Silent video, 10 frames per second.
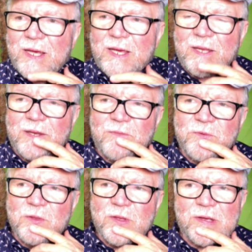And if
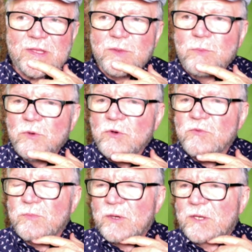you look at the
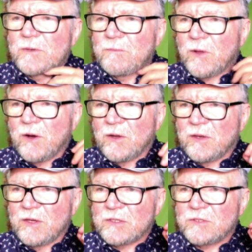movement on
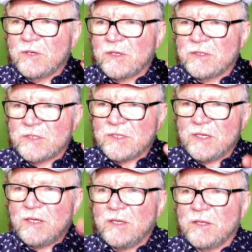this, you can see